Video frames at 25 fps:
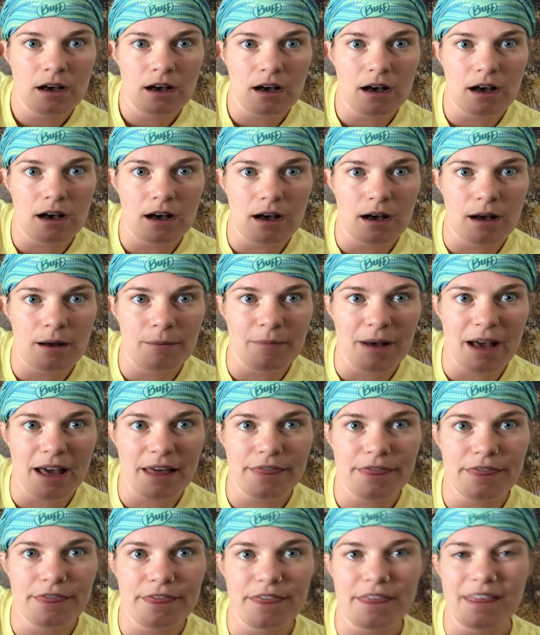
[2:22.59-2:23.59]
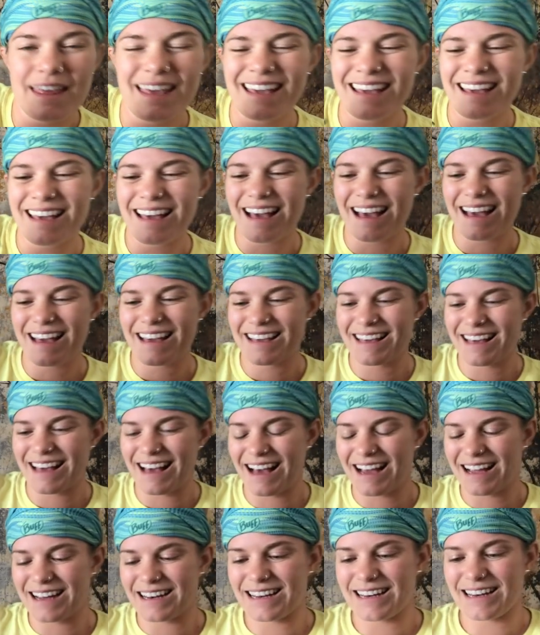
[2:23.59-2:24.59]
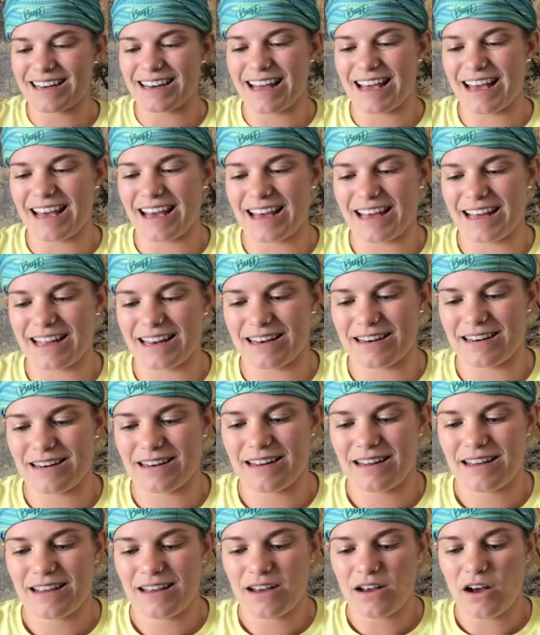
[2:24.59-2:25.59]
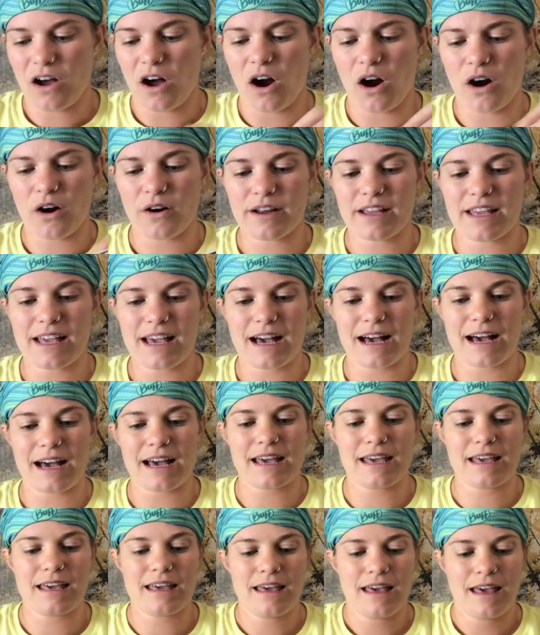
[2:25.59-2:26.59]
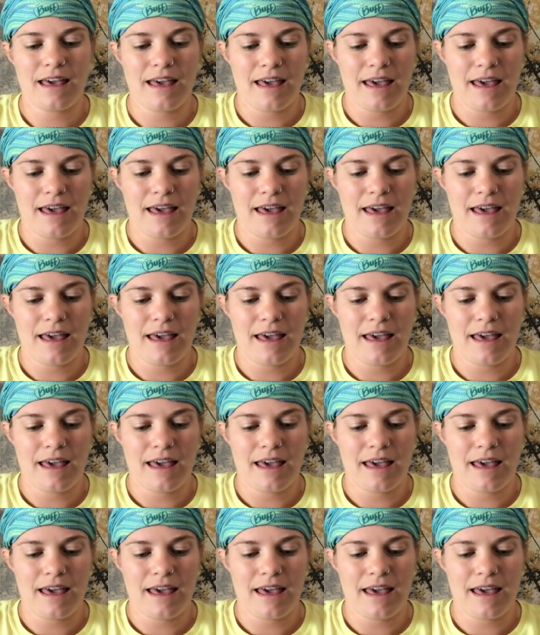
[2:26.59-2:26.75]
I think I got it at REI,